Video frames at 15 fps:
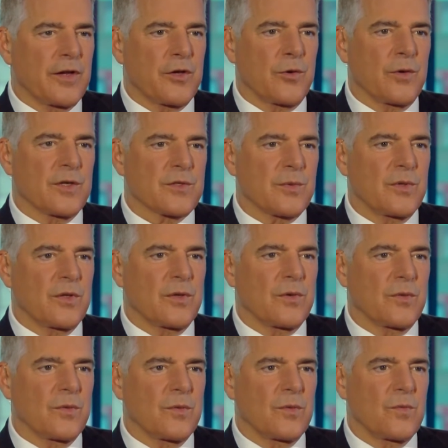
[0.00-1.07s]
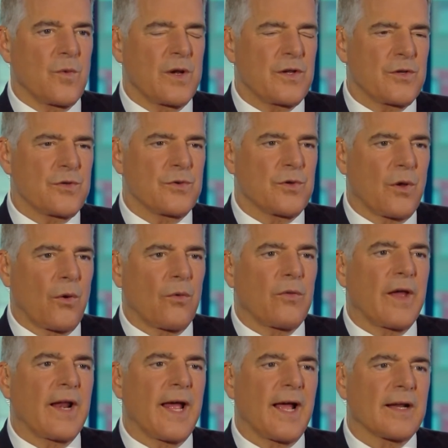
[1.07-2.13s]
curious with you. When did you know
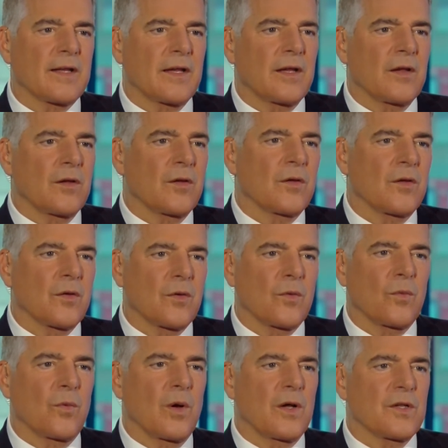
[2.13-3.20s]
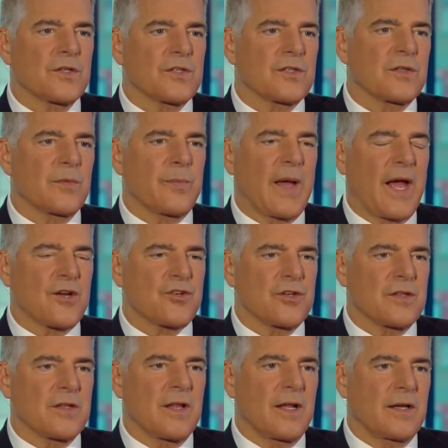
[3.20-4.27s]
that acting was the
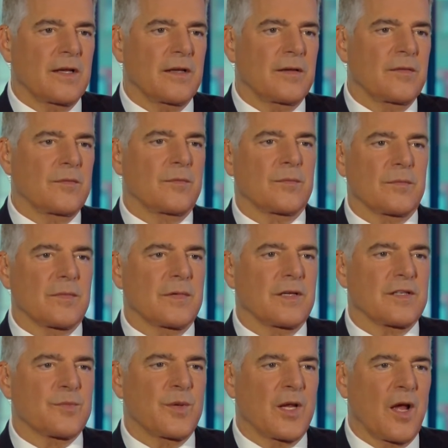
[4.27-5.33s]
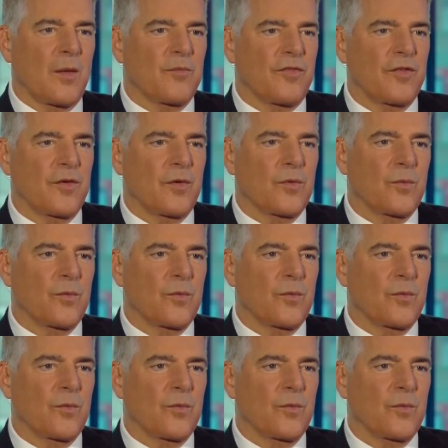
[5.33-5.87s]
passion that it has become for you?